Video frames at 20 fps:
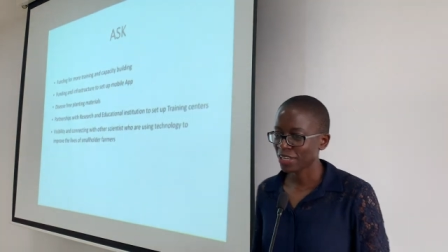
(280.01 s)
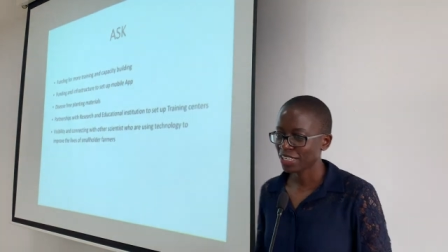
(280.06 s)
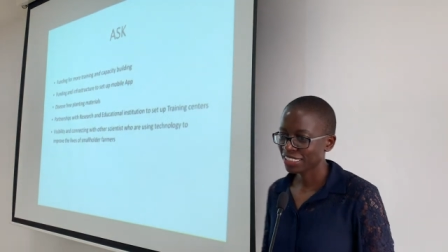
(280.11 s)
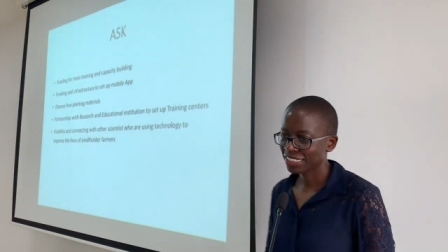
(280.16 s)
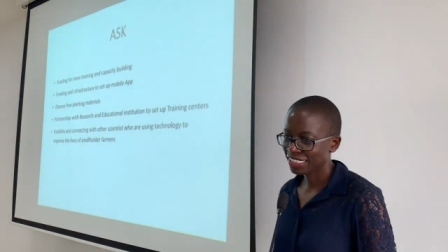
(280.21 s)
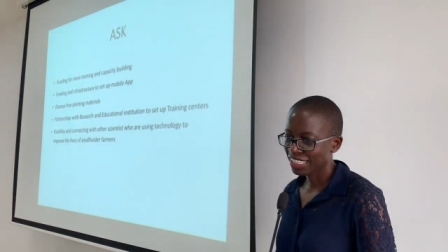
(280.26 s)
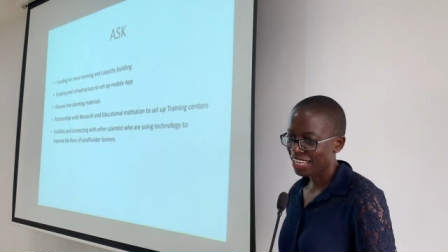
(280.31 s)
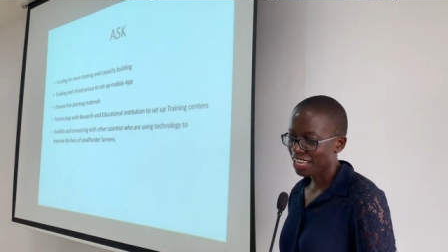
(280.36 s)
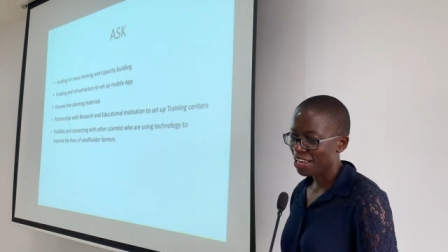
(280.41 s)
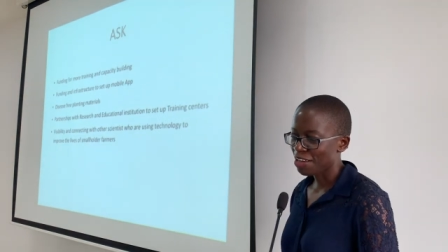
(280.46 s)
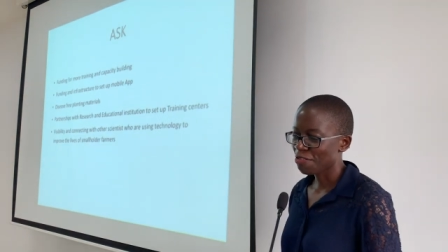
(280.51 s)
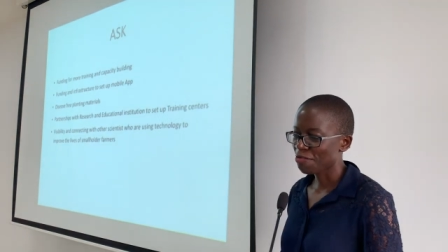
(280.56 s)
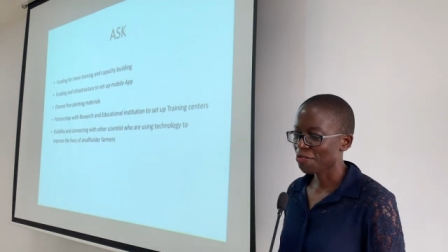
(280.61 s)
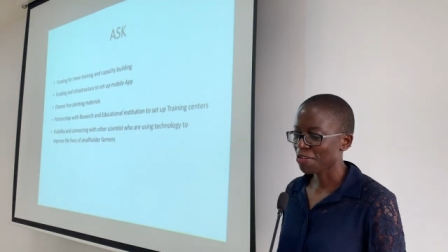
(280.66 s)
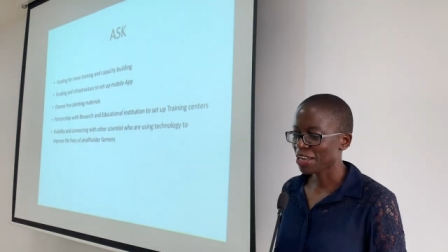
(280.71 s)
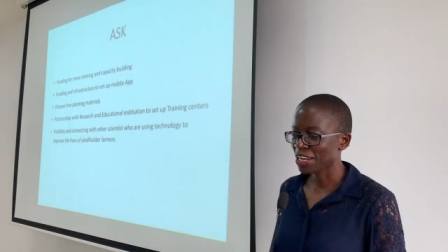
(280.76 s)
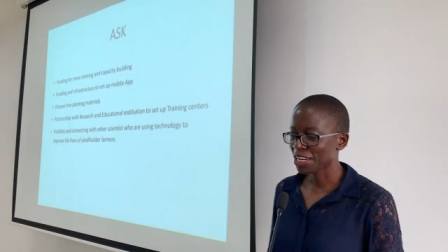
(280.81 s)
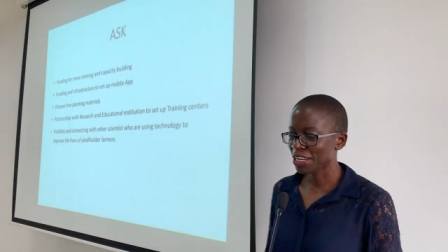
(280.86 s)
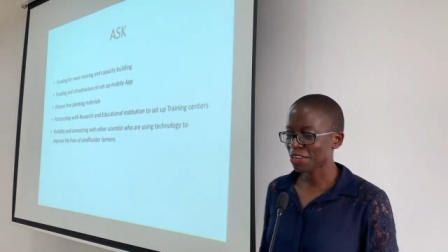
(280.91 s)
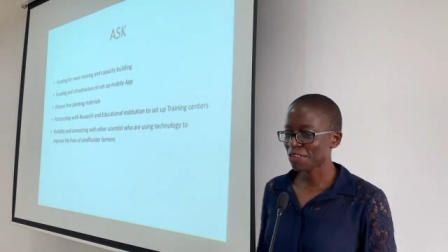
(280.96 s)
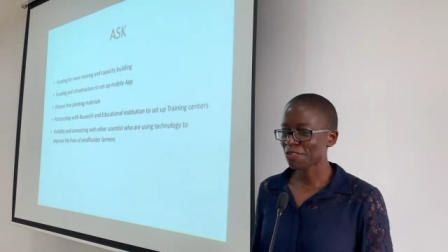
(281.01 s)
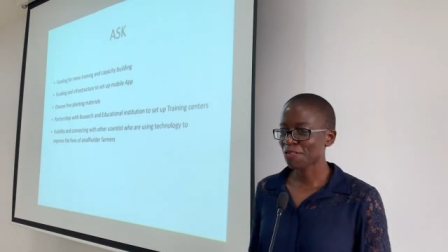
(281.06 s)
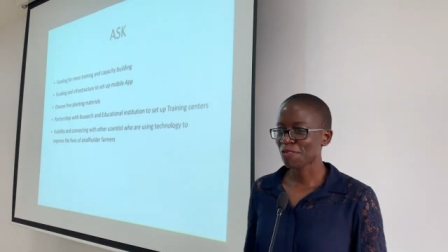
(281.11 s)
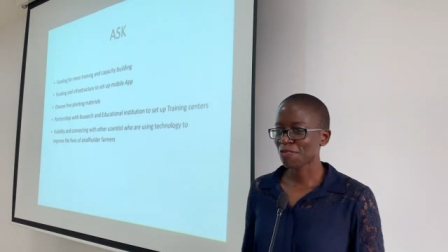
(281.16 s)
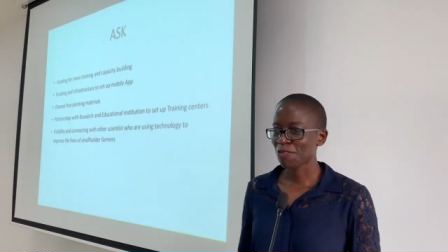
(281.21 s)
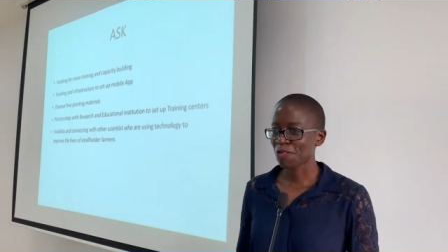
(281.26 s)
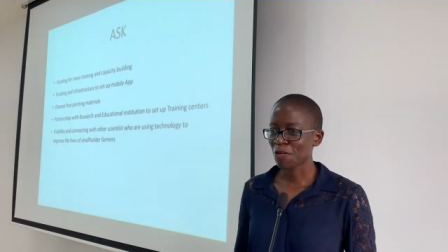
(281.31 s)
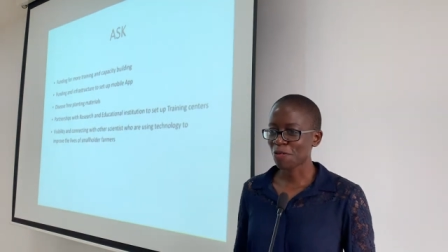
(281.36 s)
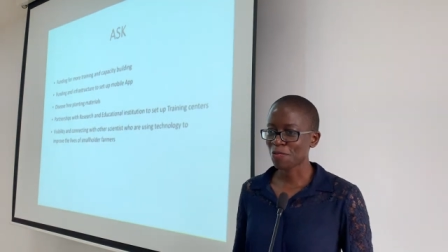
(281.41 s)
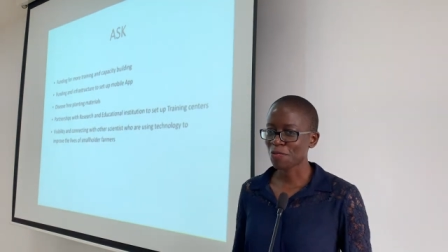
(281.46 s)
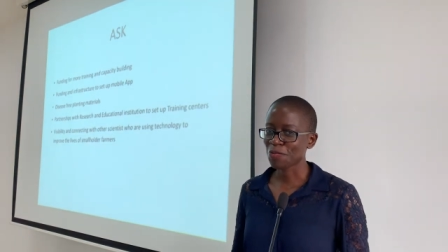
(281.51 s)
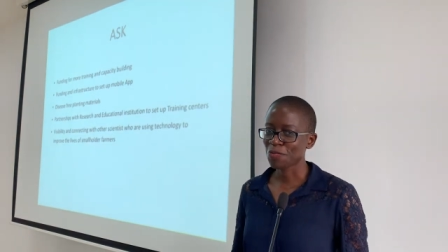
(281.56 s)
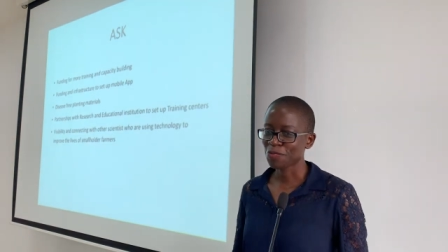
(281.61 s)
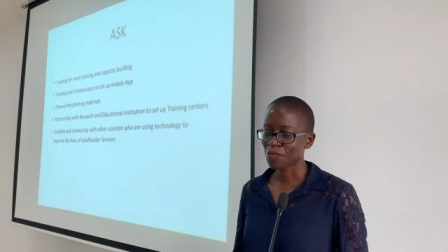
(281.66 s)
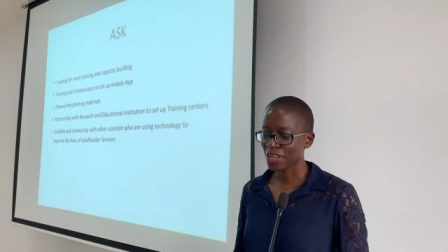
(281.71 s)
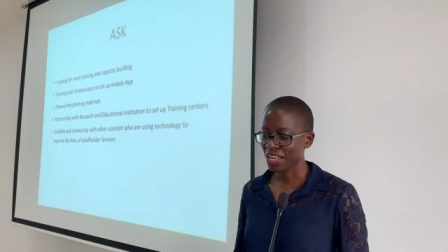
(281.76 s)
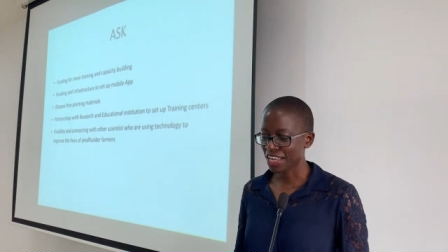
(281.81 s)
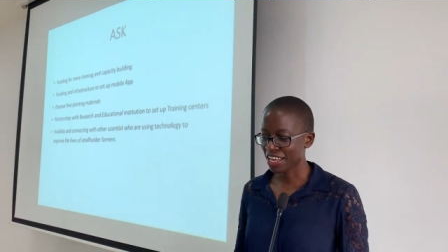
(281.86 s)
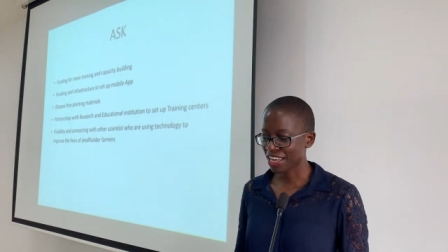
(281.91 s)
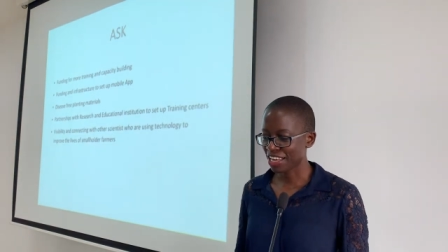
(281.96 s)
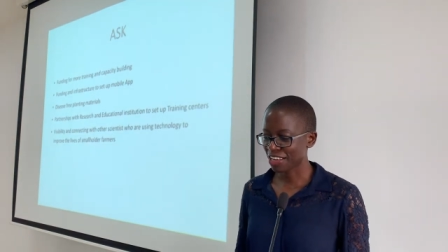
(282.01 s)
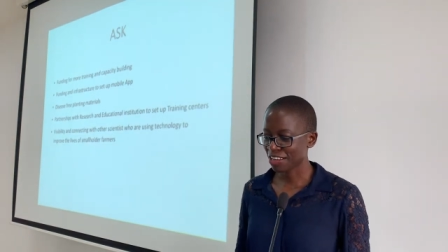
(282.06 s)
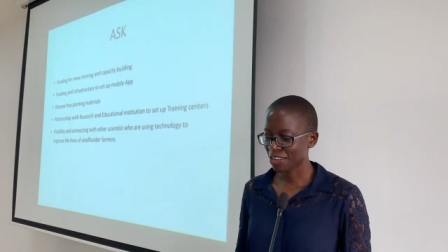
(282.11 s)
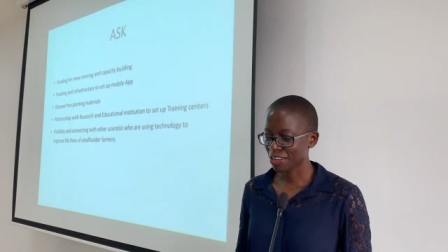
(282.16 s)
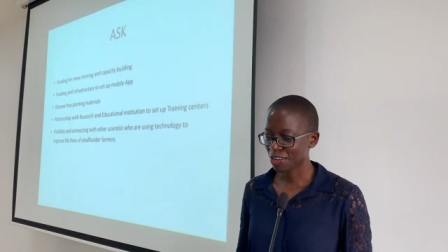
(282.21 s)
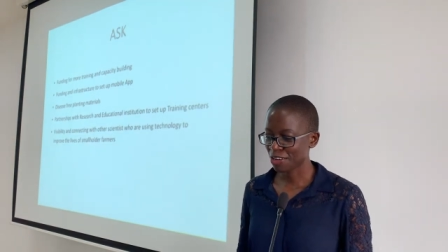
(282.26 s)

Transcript: is uh, funding from uh,